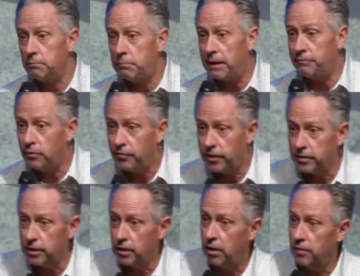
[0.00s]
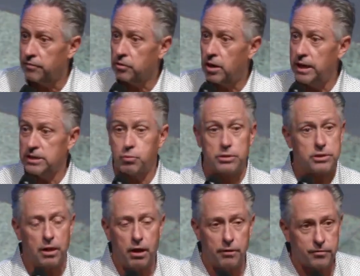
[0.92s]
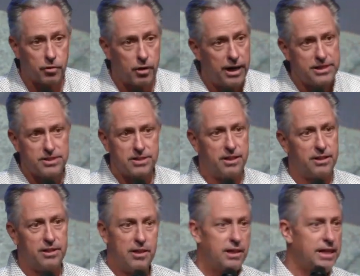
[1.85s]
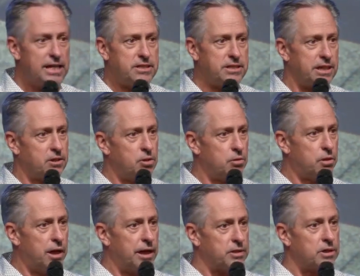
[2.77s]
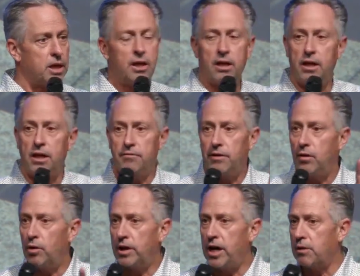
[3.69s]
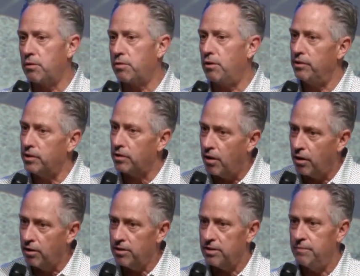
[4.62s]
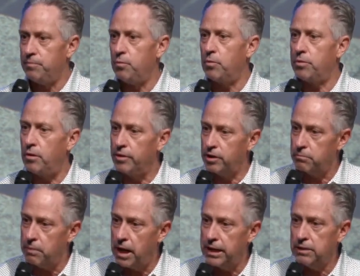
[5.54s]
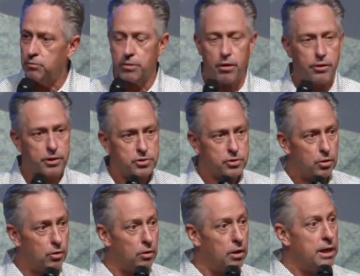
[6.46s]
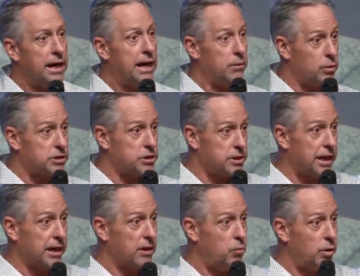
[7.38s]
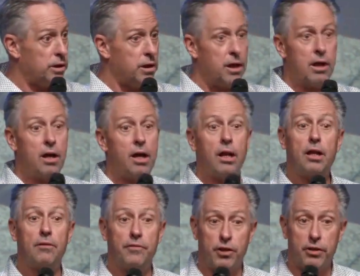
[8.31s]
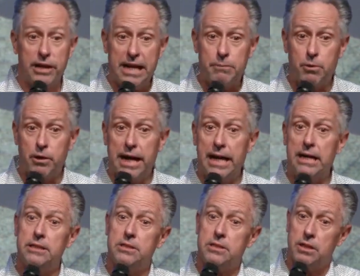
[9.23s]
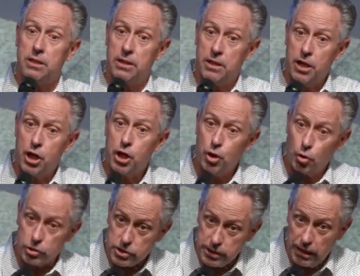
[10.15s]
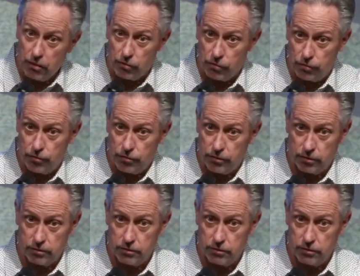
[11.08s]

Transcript: By fulfilling the law of Christ. What's the law of Christ? Easy, two things. Love the Lord God with all your heart, with all your mind, with all your soul. And what's the second one? Love your neighbor as yourself.